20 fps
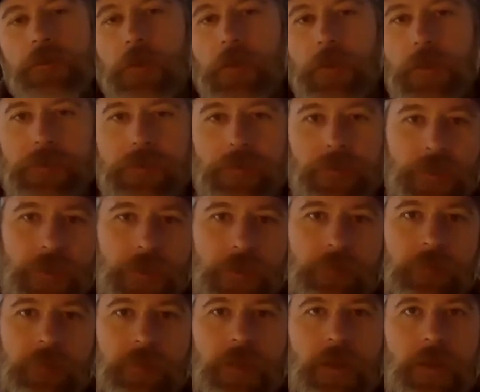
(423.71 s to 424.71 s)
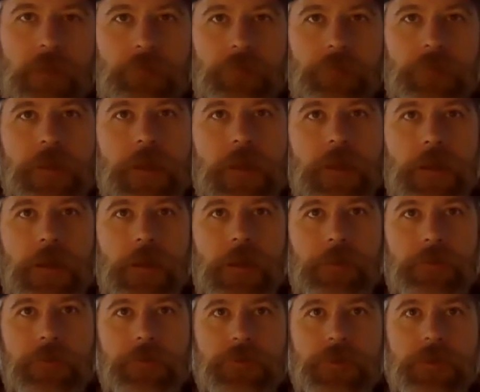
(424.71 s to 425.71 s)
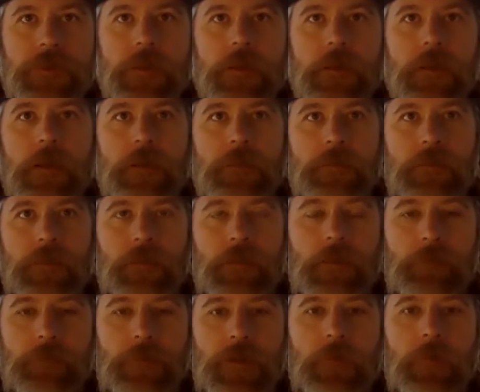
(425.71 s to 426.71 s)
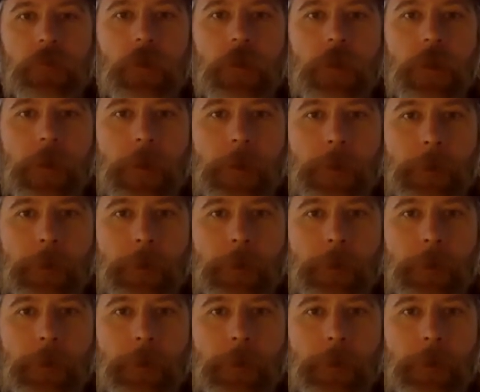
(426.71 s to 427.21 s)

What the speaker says: So I like to think of it kind of with that analogy and thinking about,